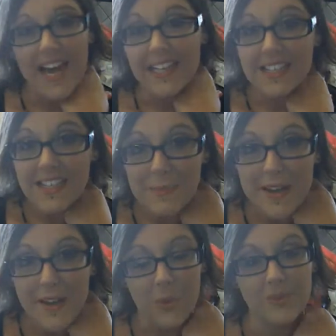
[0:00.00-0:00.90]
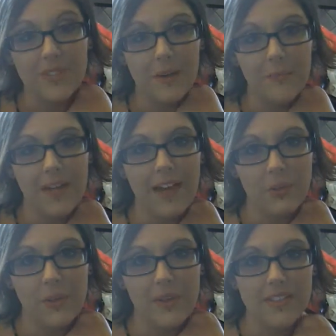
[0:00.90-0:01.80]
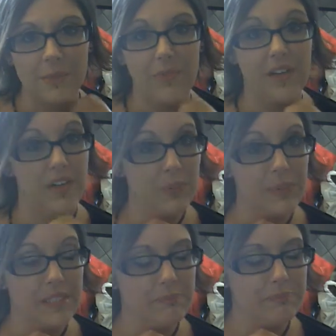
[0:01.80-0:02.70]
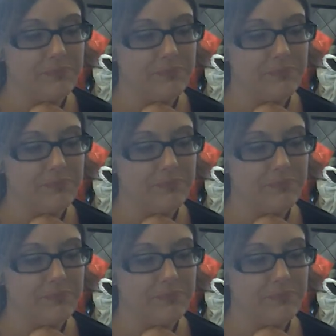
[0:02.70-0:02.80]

it's going to be cold, so I'm going to have to wear something over it.